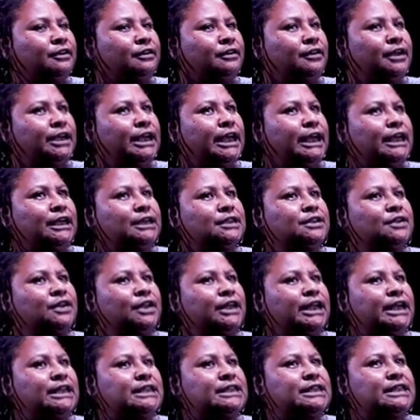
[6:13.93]
Okay? So
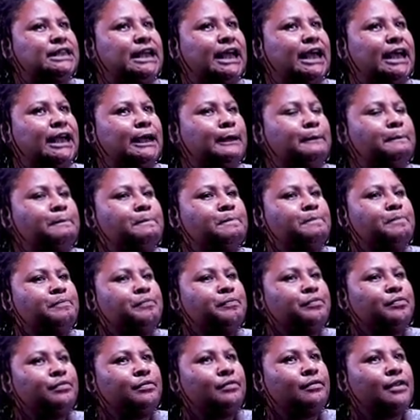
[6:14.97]
let's say
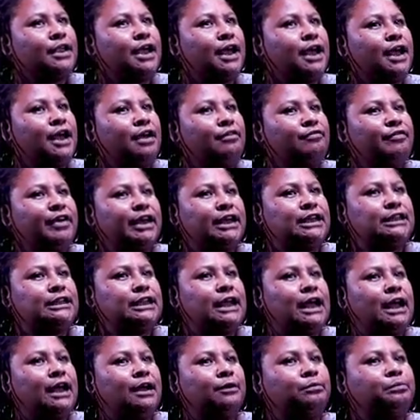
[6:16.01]

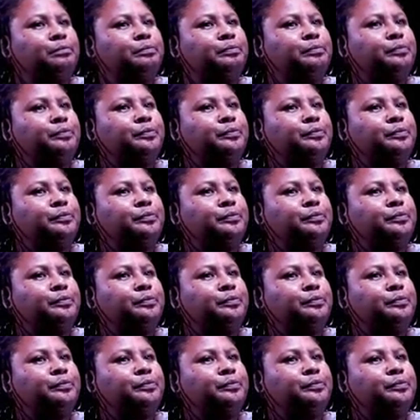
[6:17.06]
vector